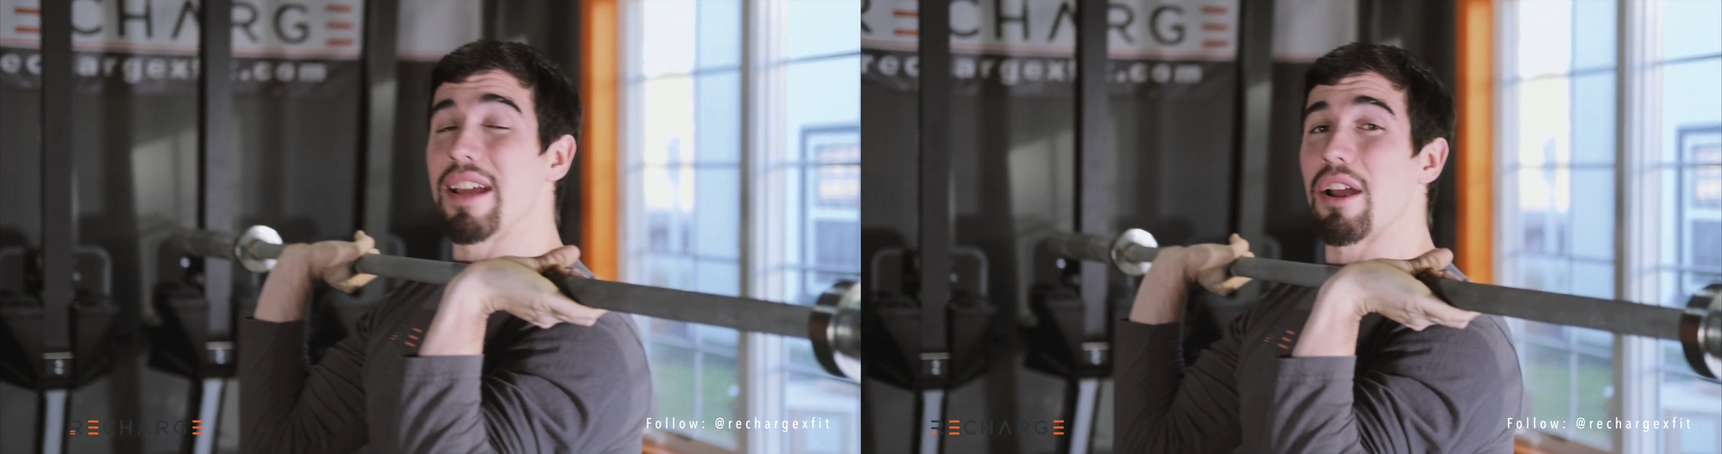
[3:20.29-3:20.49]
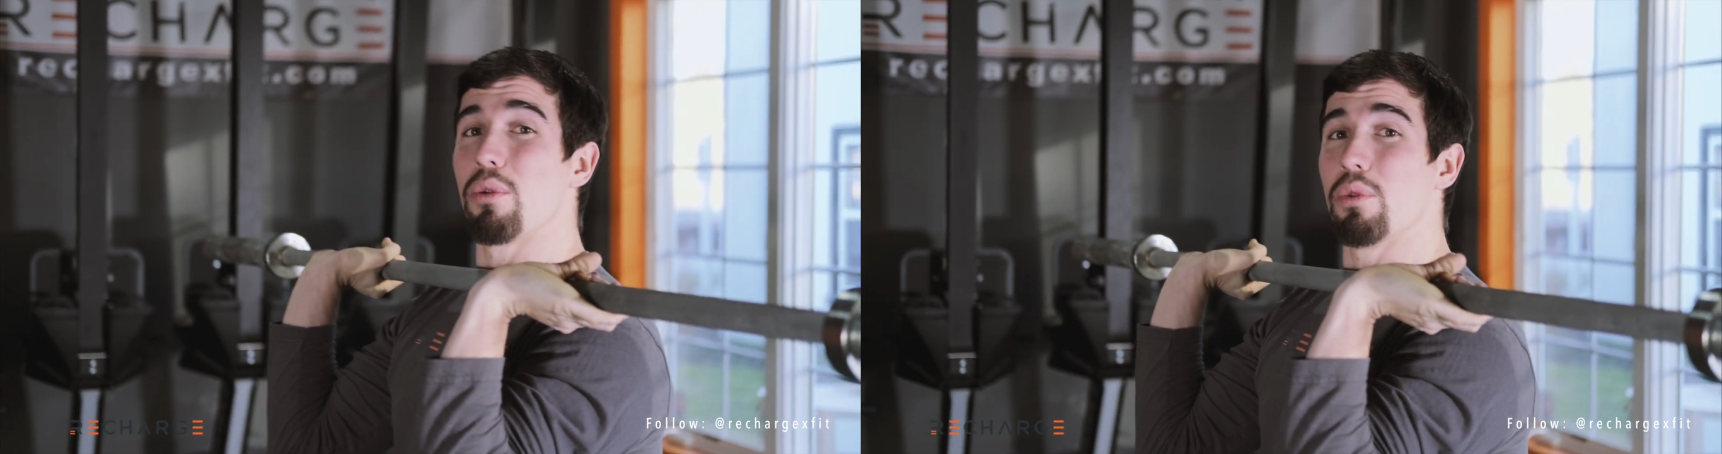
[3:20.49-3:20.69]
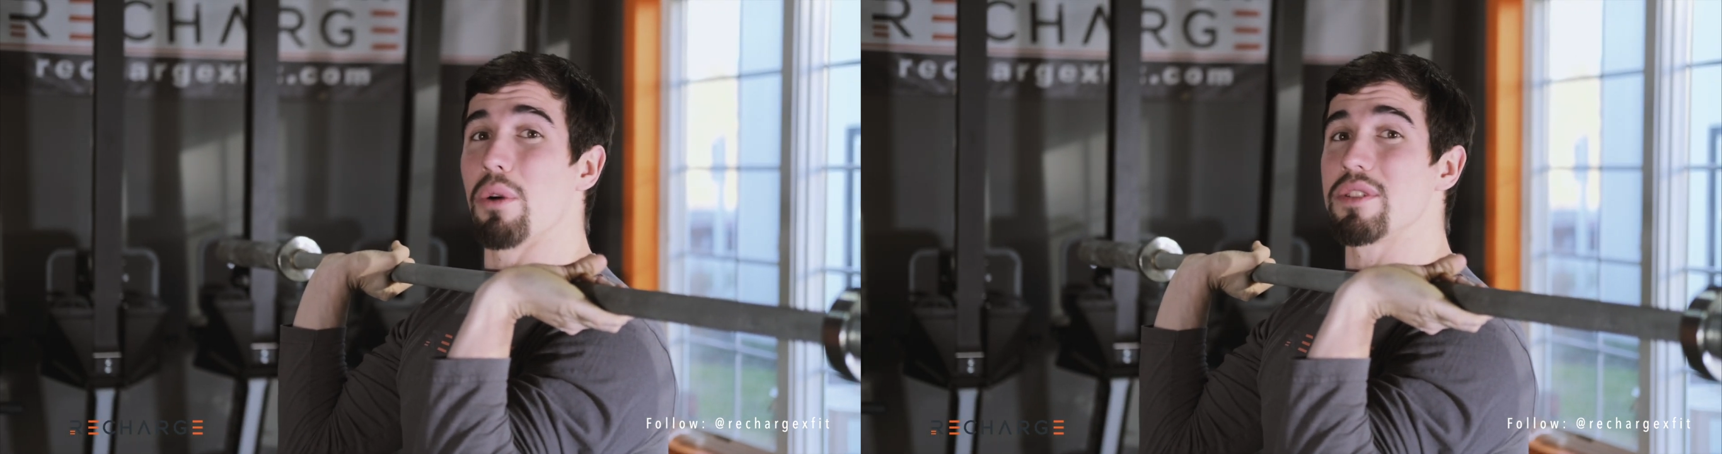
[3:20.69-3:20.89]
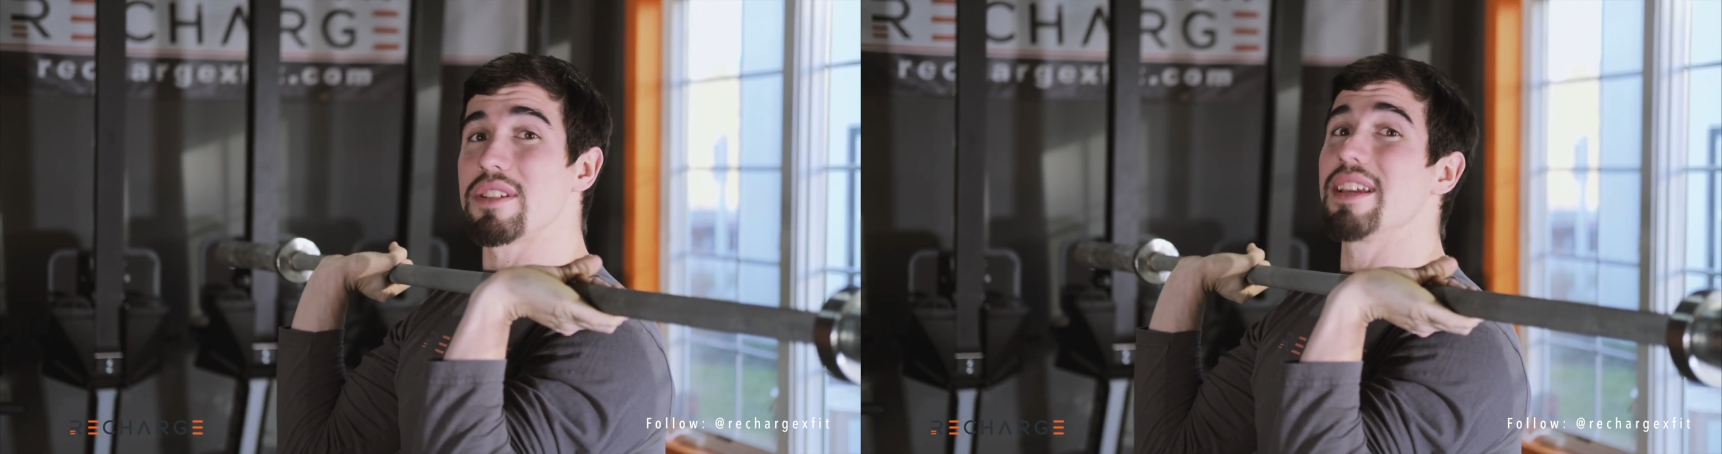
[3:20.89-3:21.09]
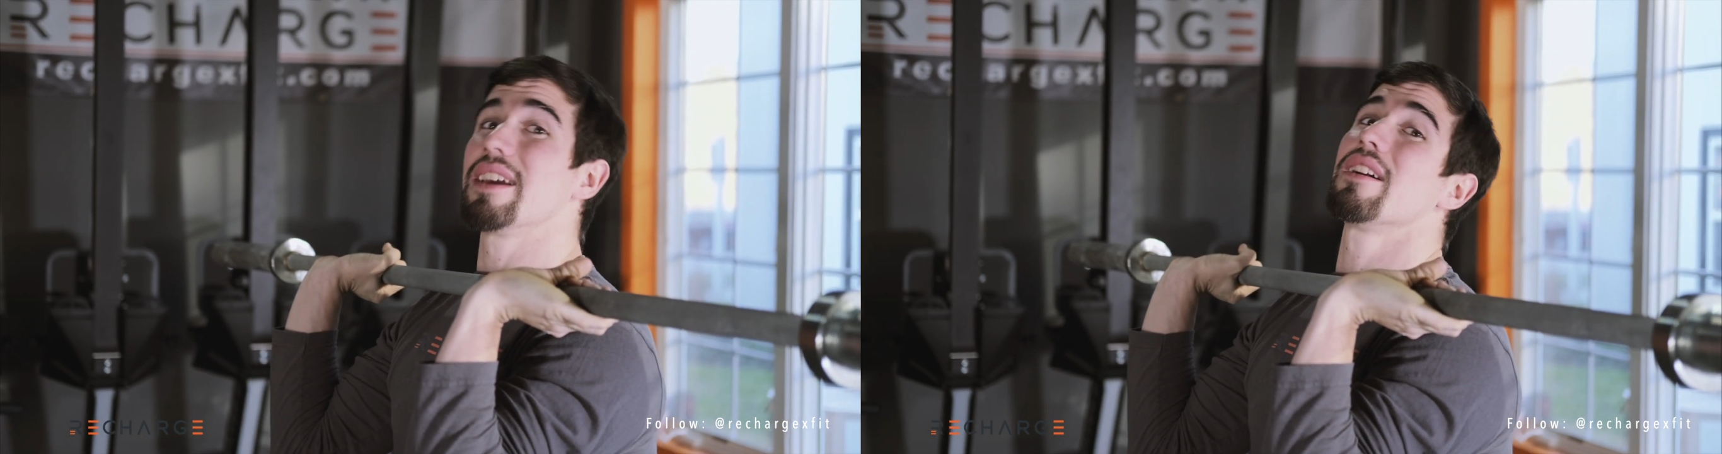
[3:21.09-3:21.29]
in quotes,
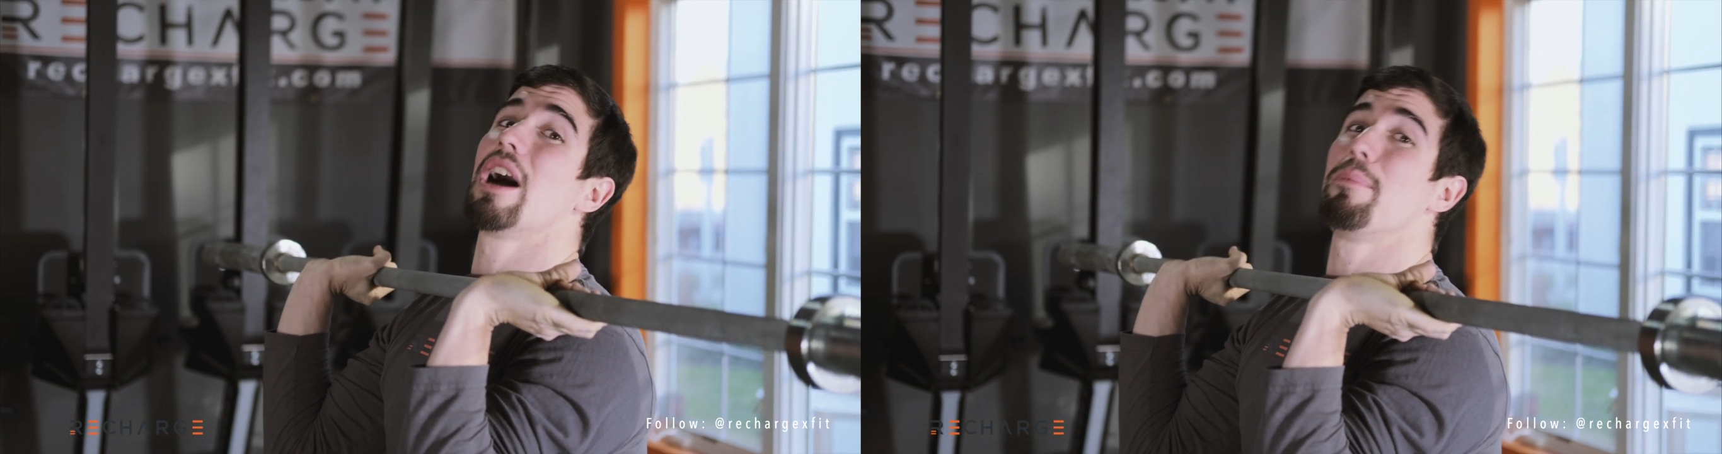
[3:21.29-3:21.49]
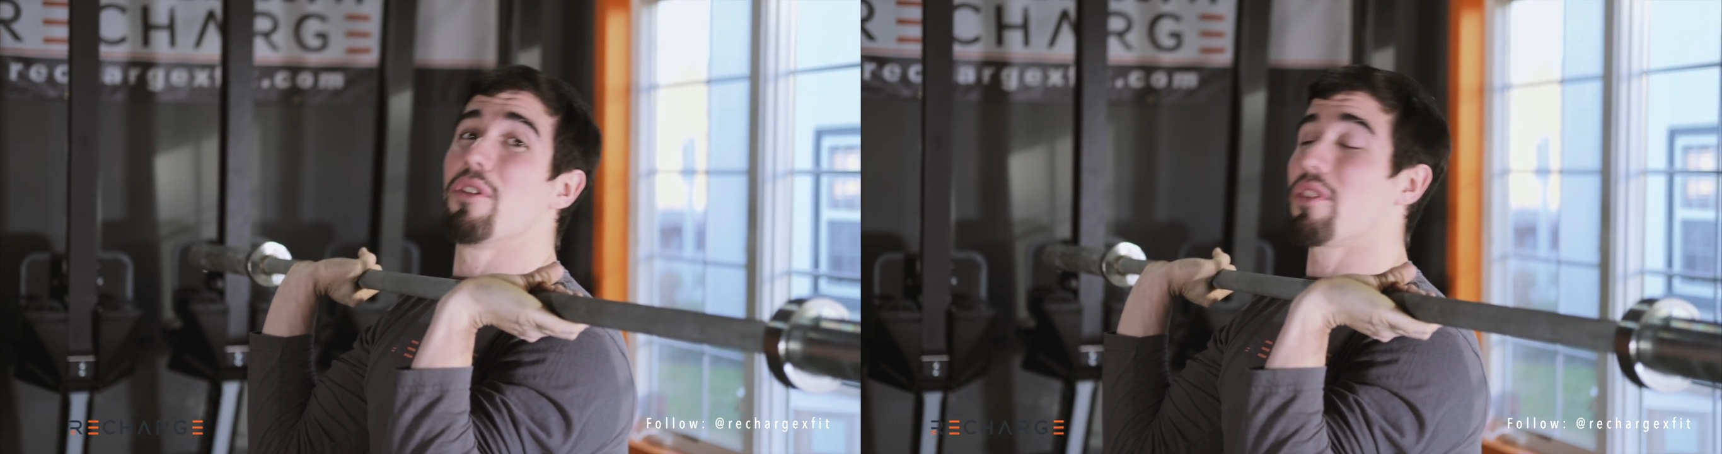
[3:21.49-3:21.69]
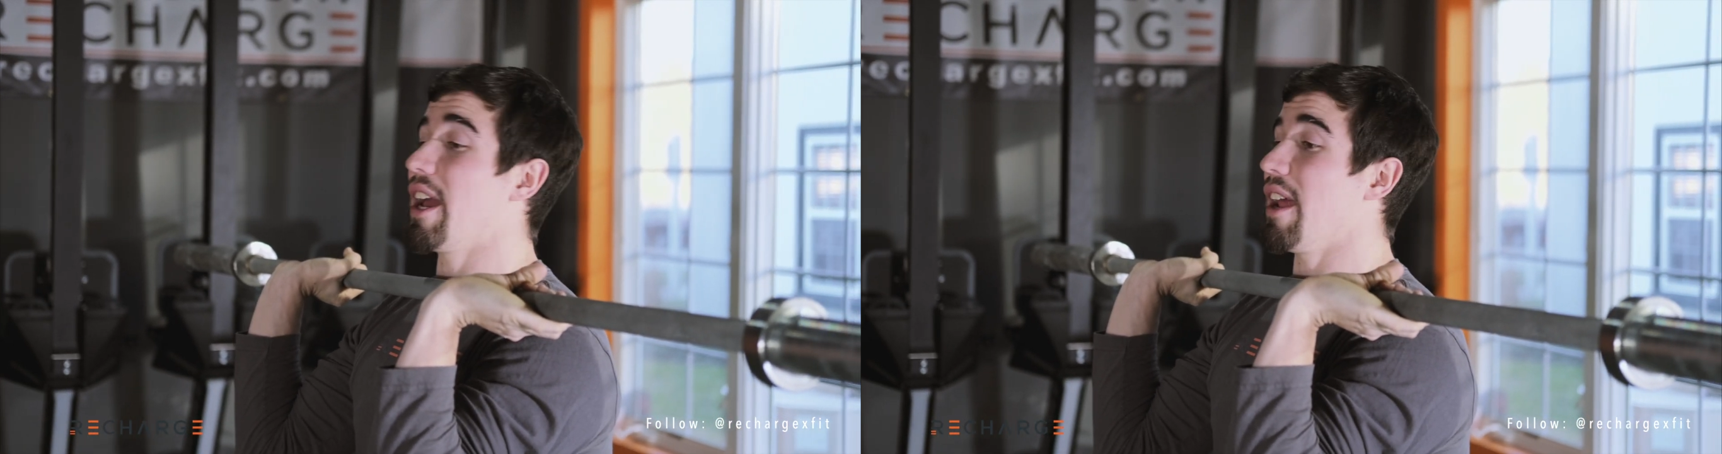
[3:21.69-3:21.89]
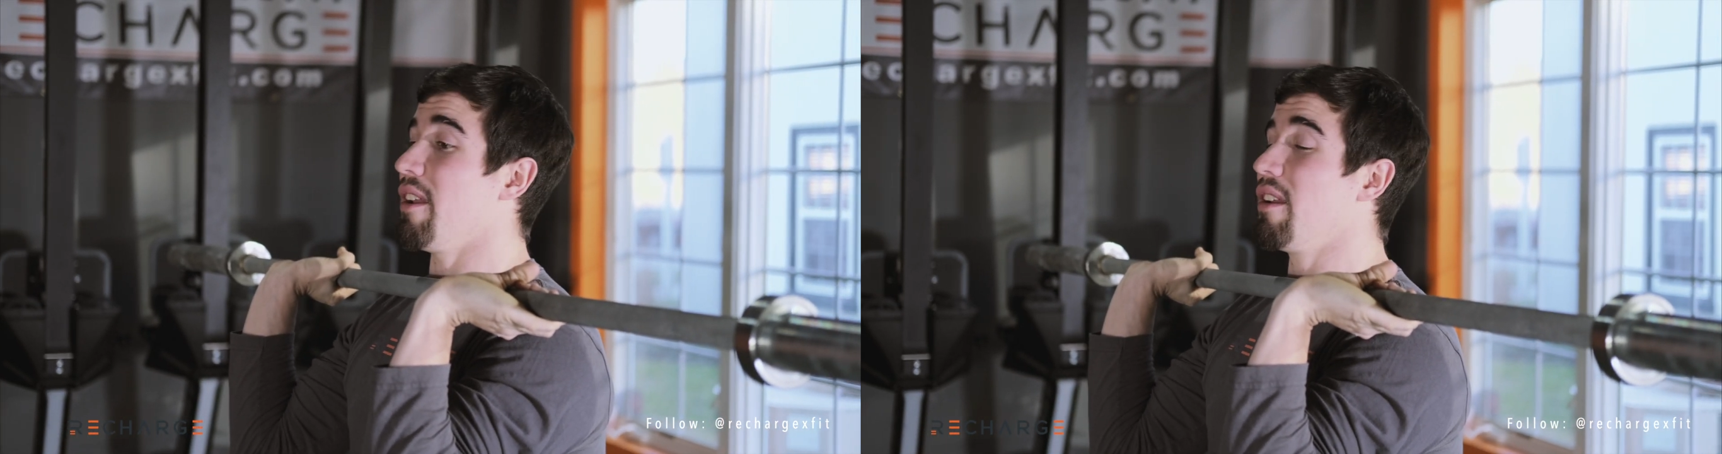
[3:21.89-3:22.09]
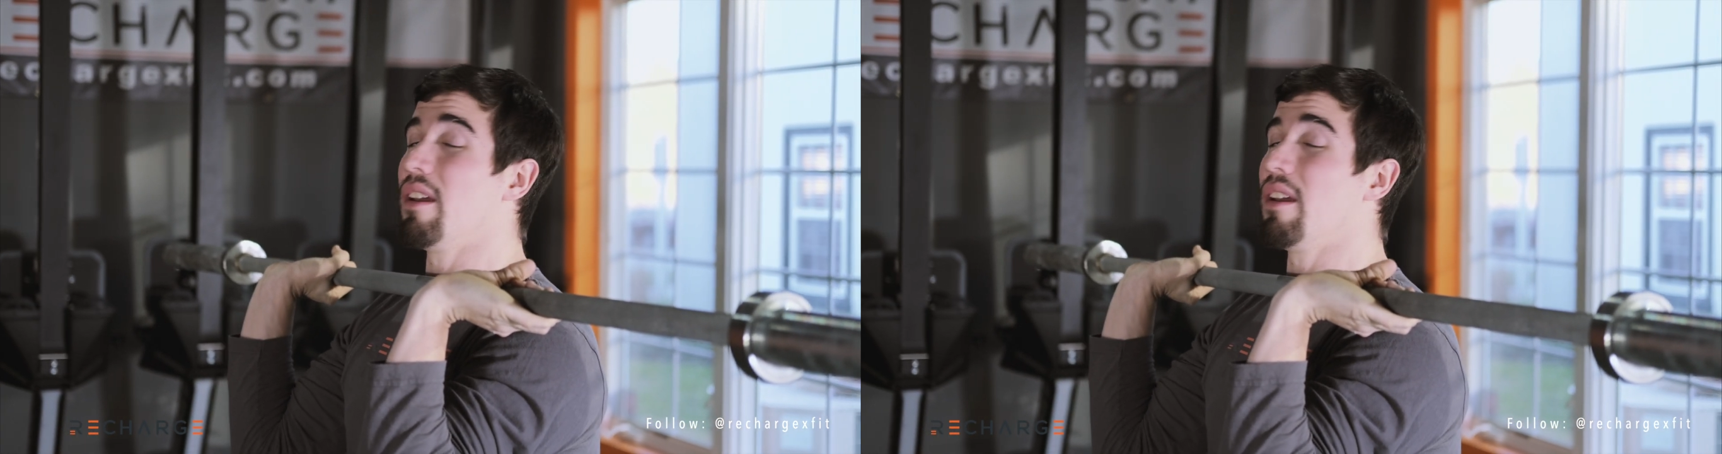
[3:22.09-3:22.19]
to get it up overhead.